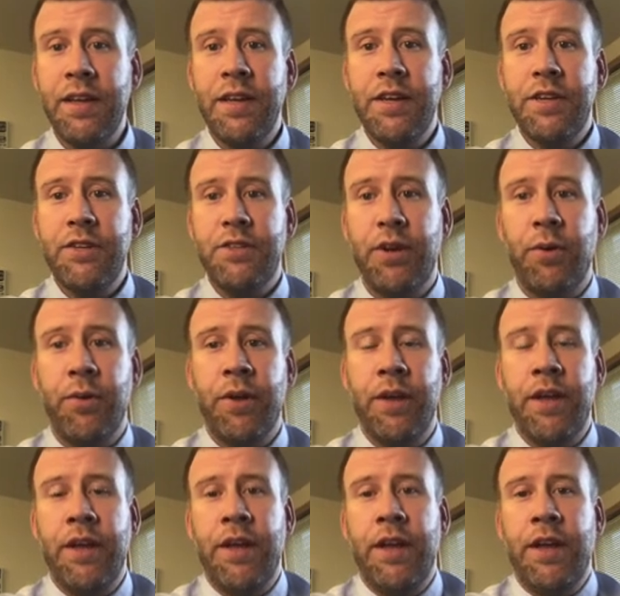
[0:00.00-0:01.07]
So
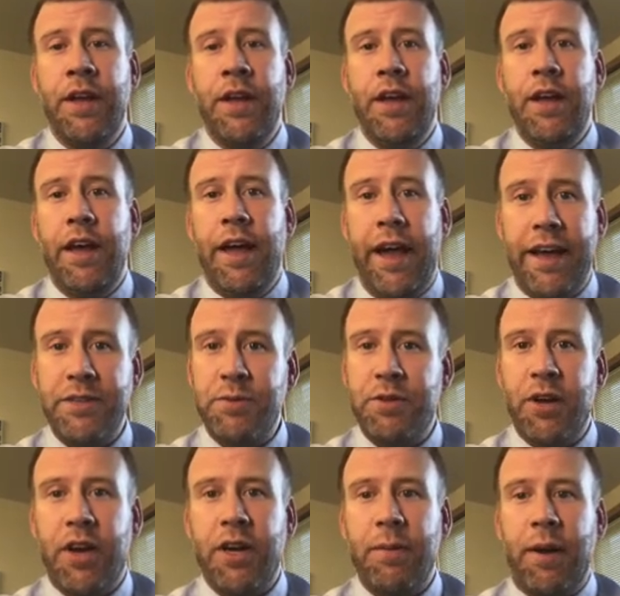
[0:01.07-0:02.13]
as we
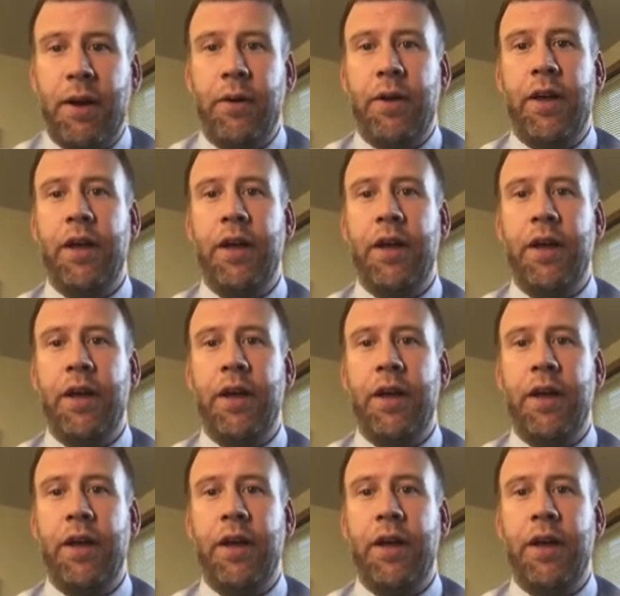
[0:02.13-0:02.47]
talk about